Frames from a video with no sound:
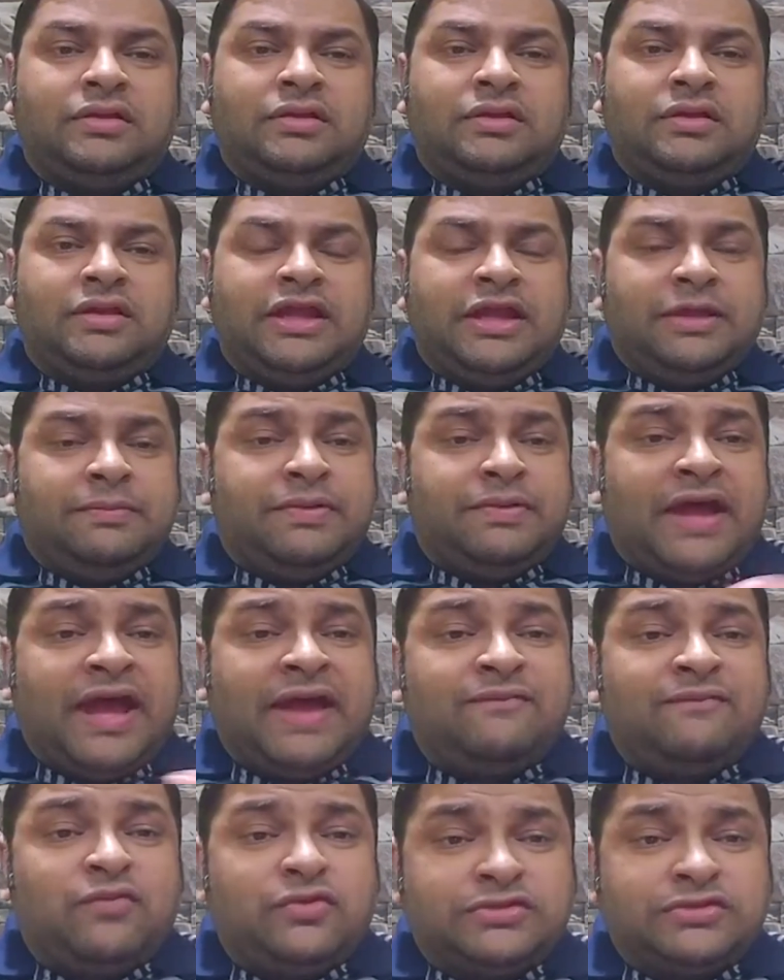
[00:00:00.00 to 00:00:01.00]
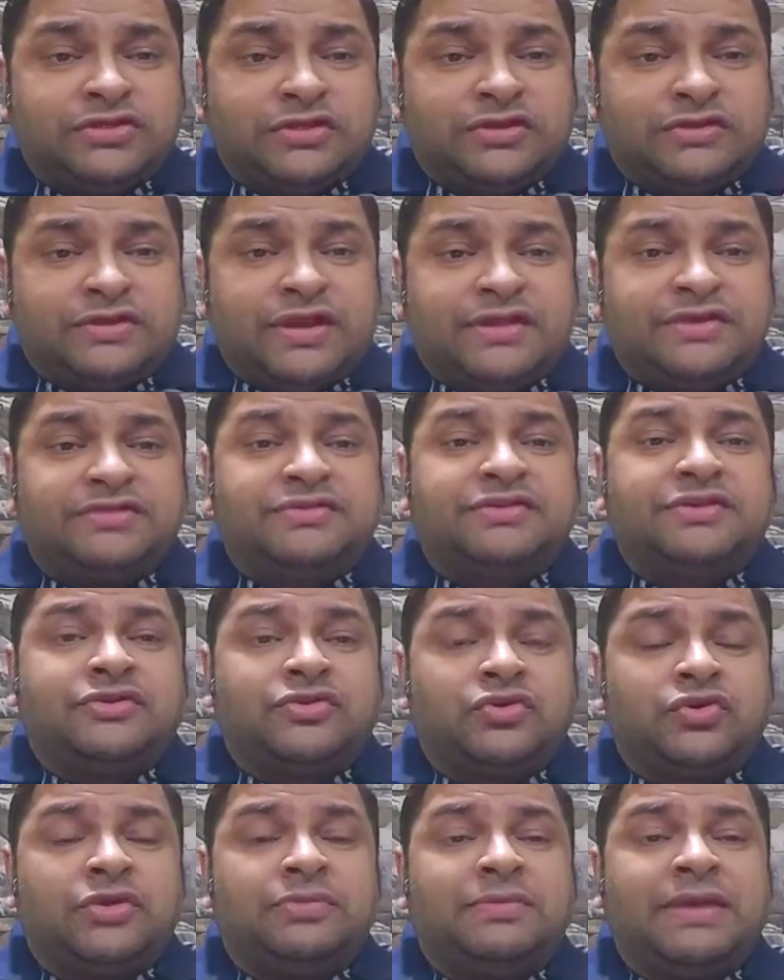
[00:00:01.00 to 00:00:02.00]
Abraham was credited
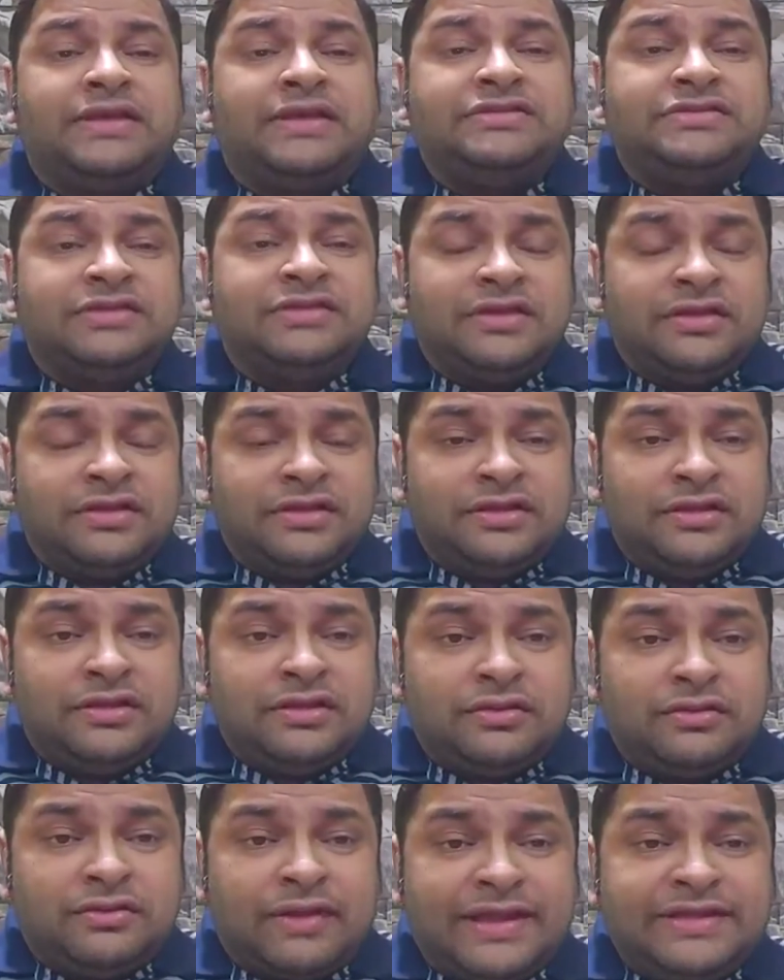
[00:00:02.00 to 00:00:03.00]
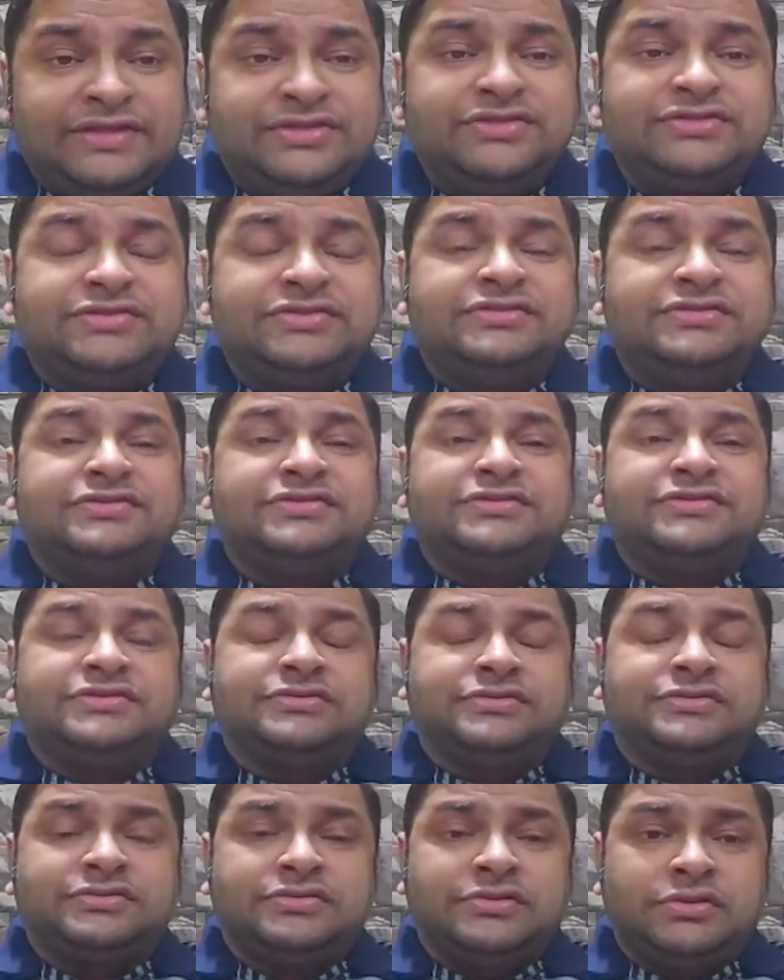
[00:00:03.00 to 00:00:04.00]
to him as righteousness.
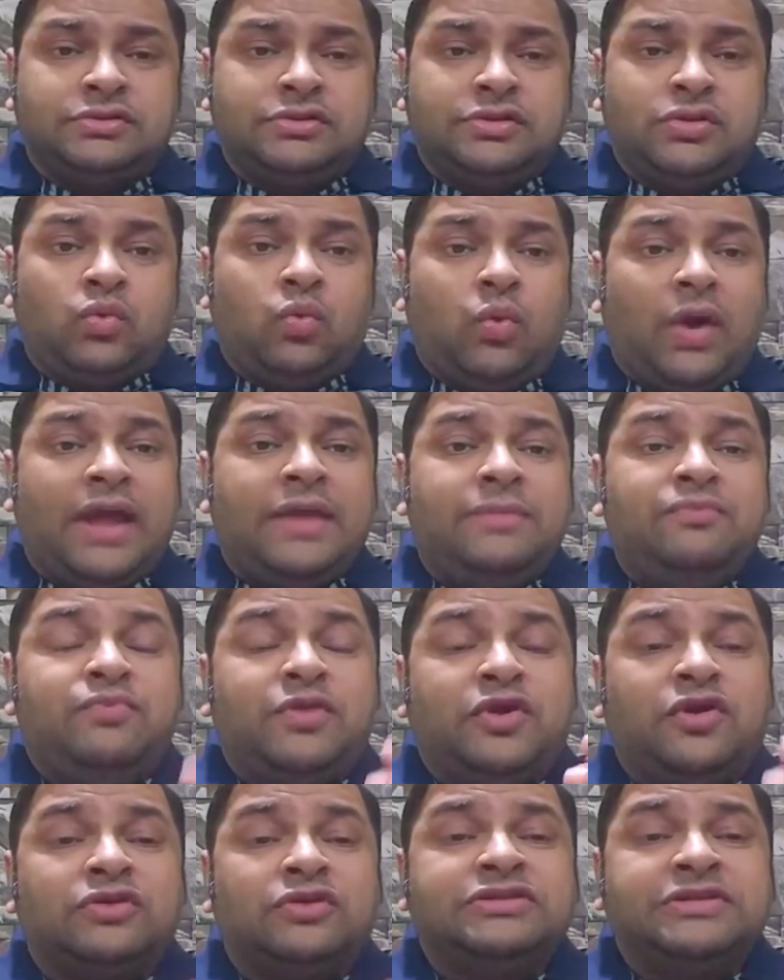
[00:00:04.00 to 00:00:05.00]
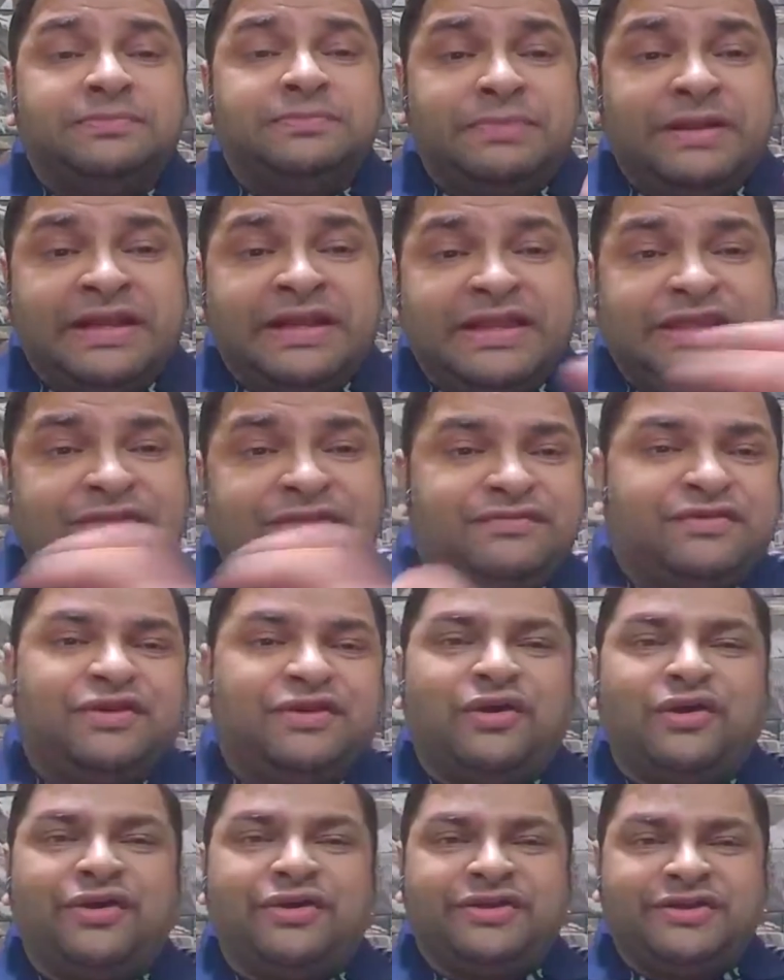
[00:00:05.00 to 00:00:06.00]
Why? Because he believed
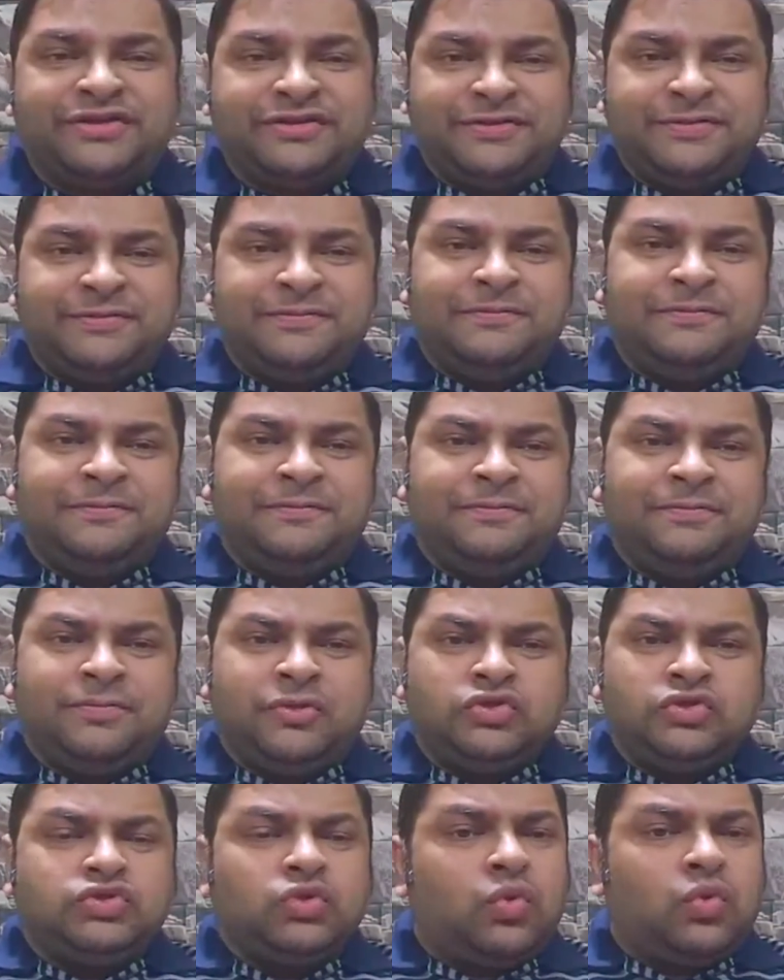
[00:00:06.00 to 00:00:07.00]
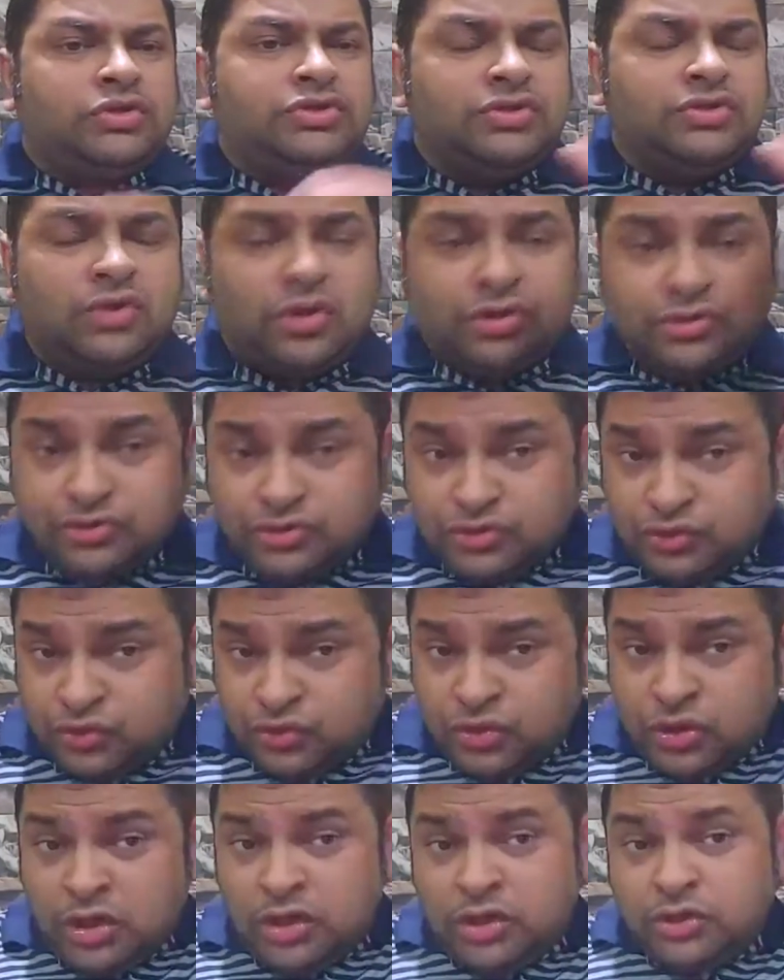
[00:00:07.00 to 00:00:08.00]
God. So what you got to
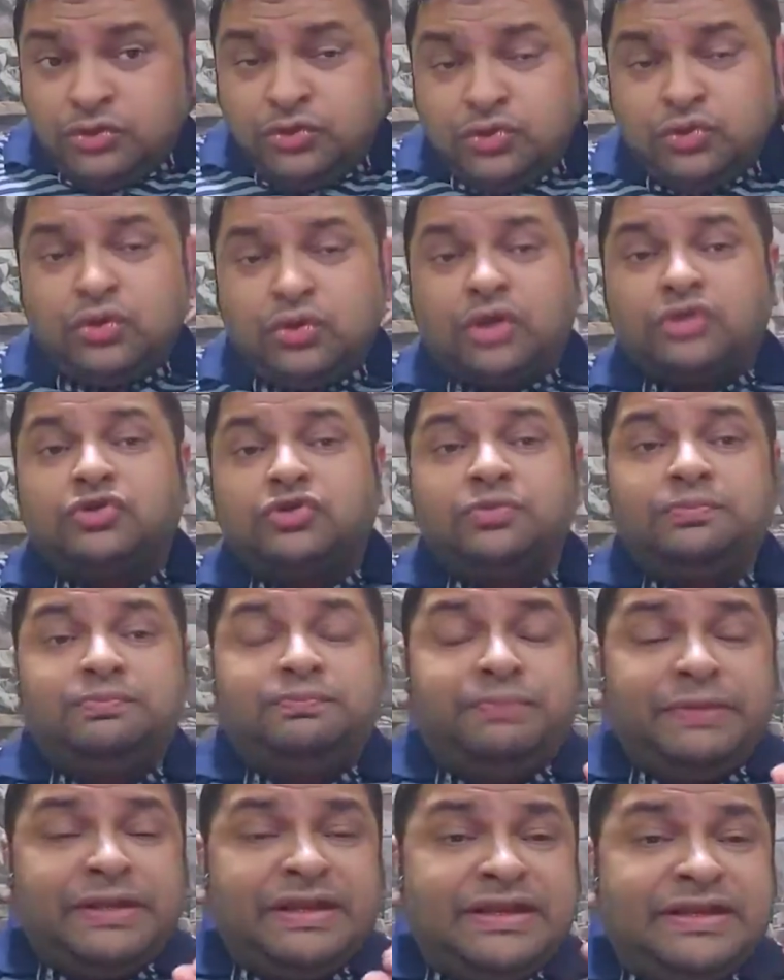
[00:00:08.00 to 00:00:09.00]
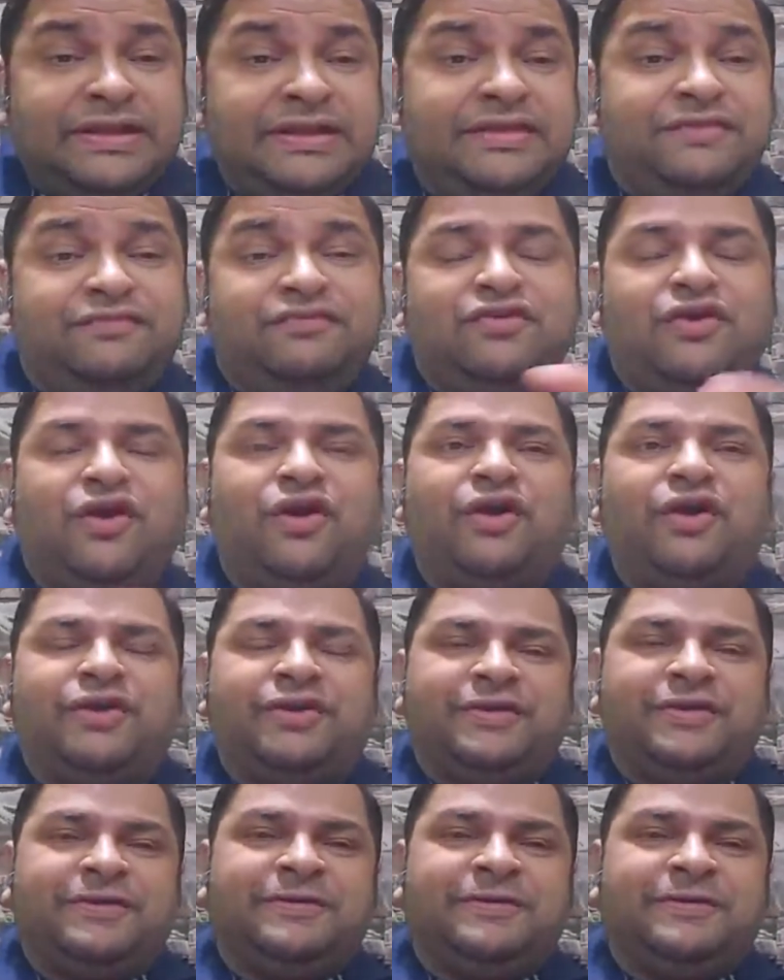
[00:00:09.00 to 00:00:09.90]
do? You got to believe God.